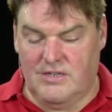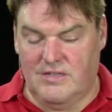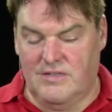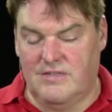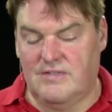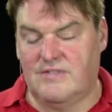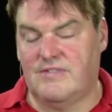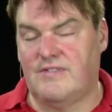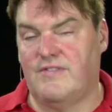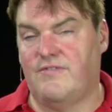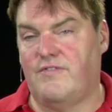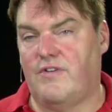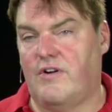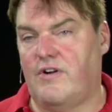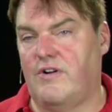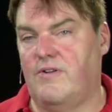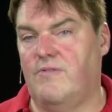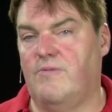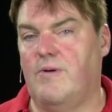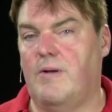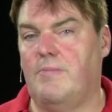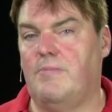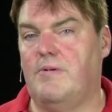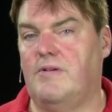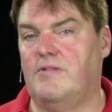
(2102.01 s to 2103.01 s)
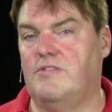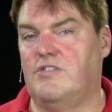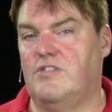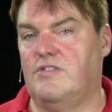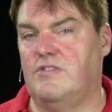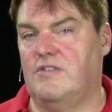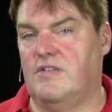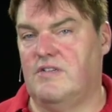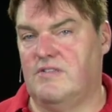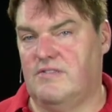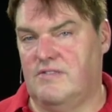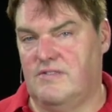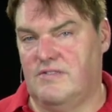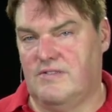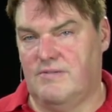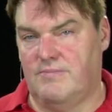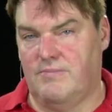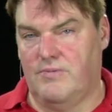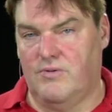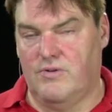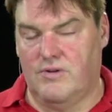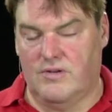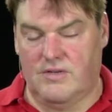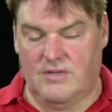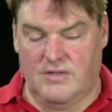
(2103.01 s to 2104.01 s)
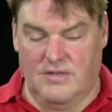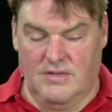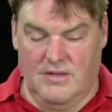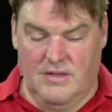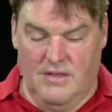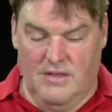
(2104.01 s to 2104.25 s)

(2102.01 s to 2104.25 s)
and the Safari web engine doesn't support